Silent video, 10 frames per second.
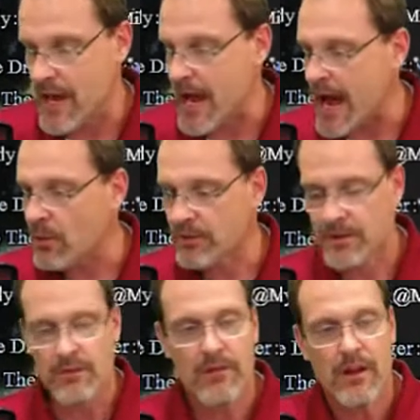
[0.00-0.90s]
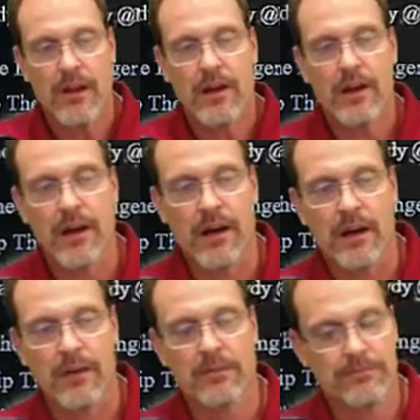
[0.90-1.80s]
out.
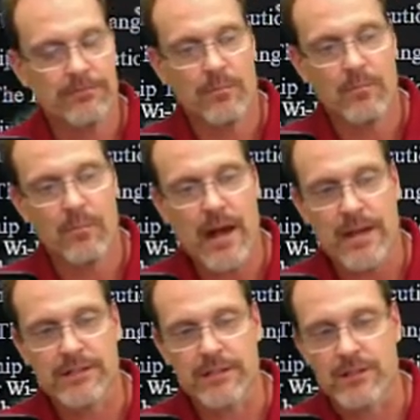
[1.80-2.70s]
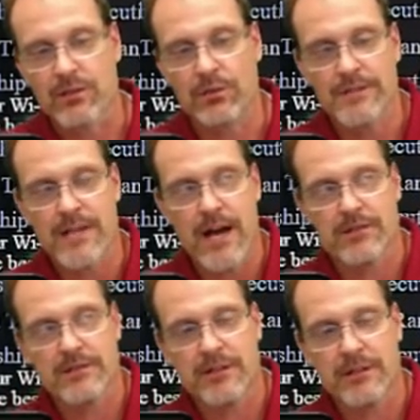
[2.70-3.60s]
Uh, actually school is
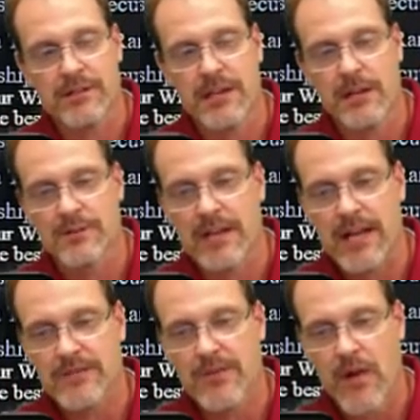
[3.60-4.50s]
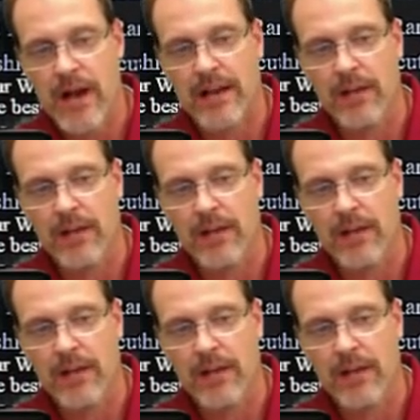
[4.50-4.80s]
out. Uh, this today was the last Friday,